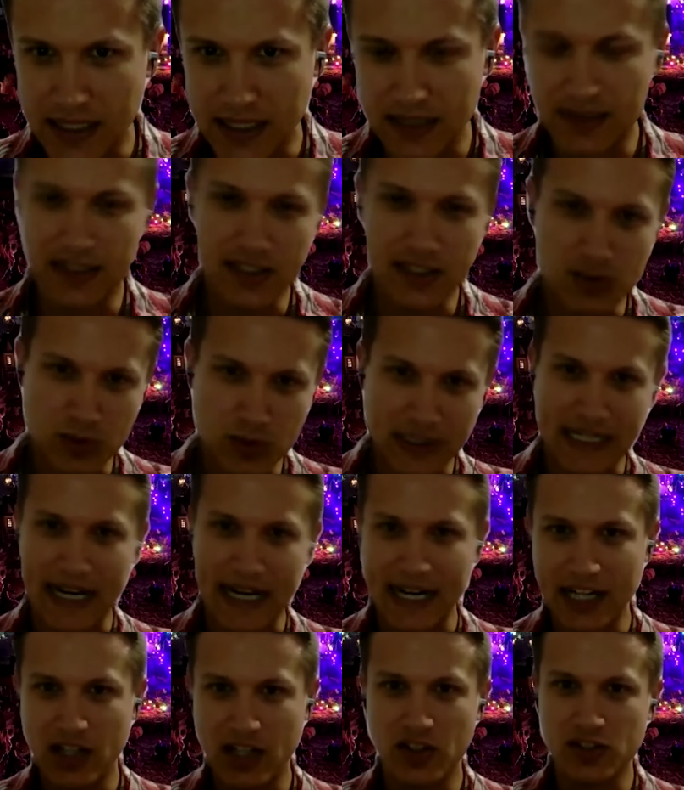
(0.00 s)
this one
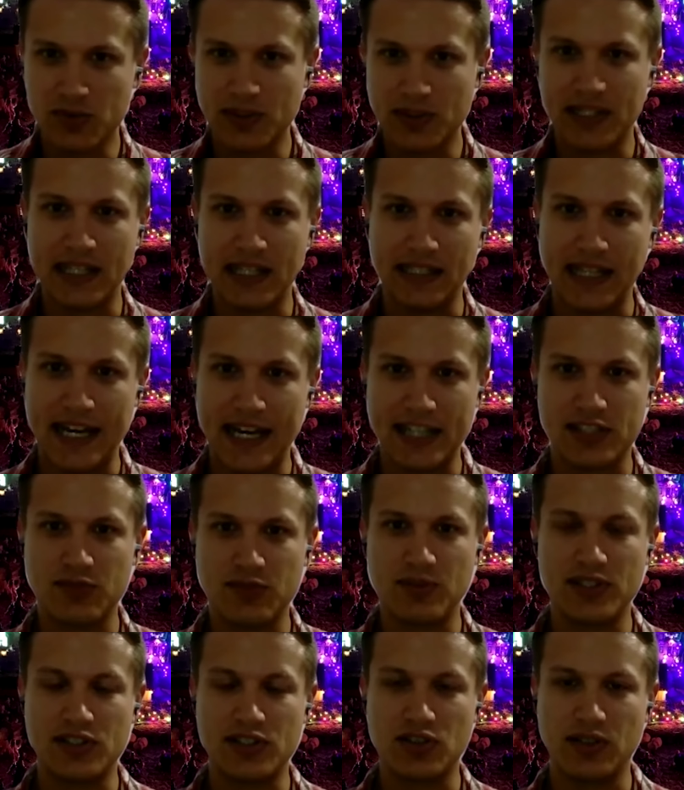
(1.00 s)
kind of goes with that last
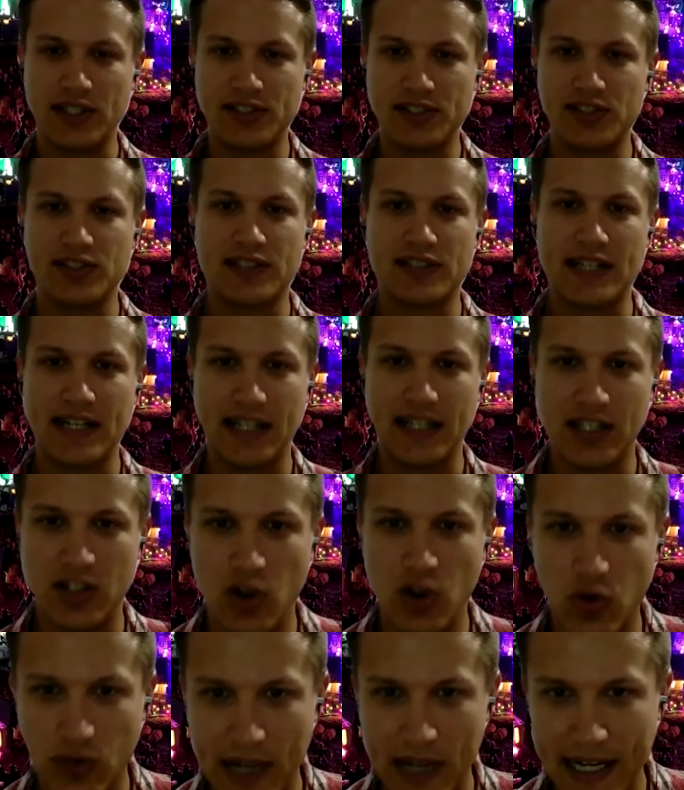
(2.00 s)
one, so let's just kind of
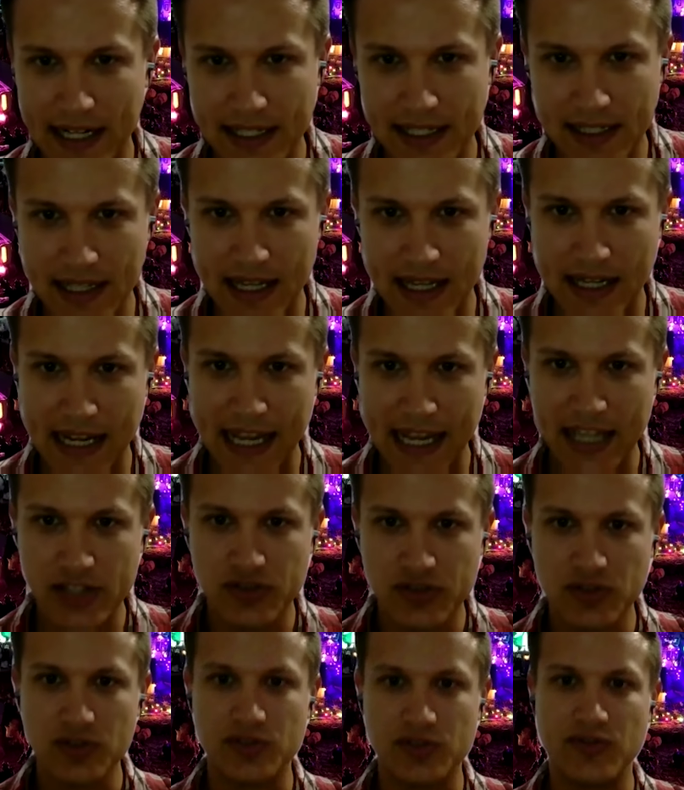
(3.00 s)
go right into that.
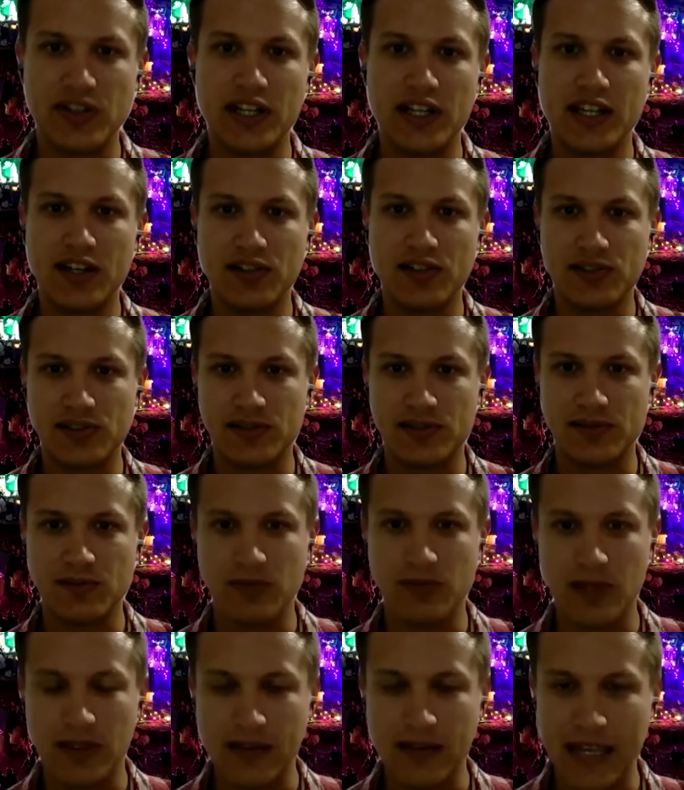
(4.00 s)
Andrew's videos.
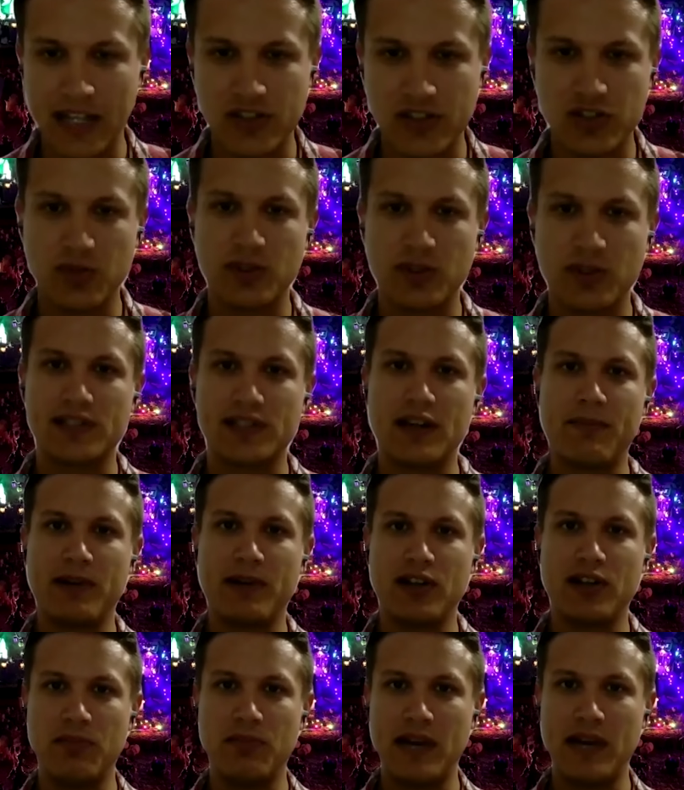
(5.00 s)
Andrew, what's up?
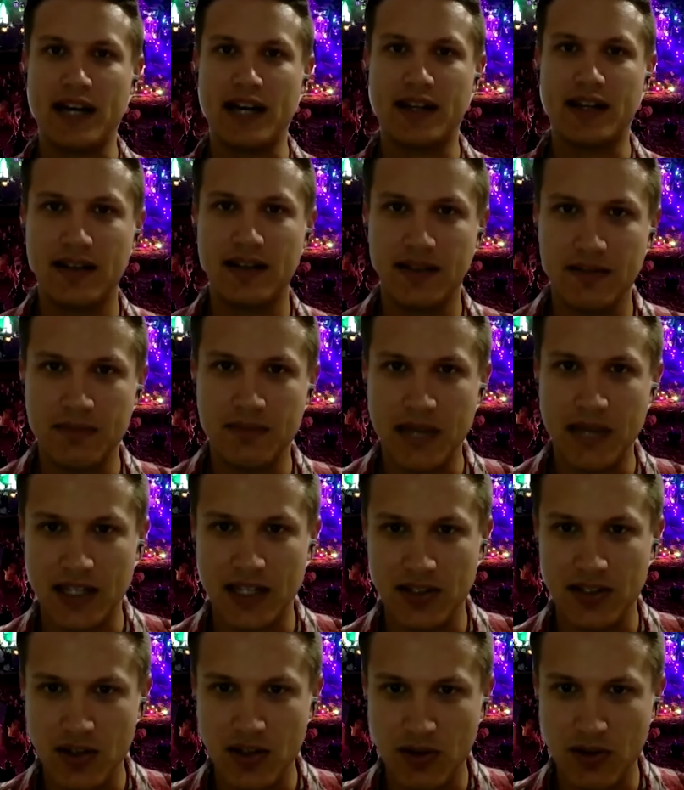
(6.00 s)
I know Mak. Mak,
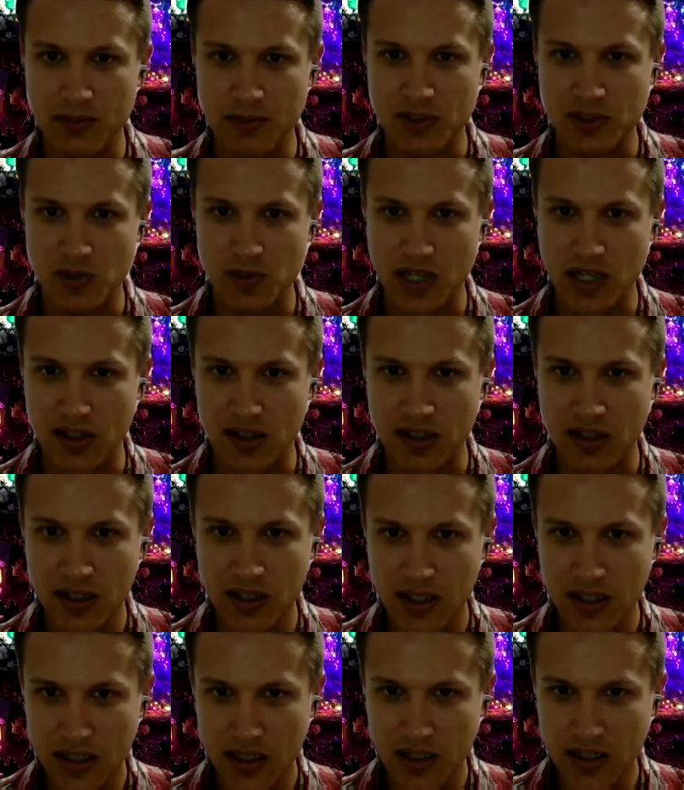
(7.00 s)
you know him as well. Yeah.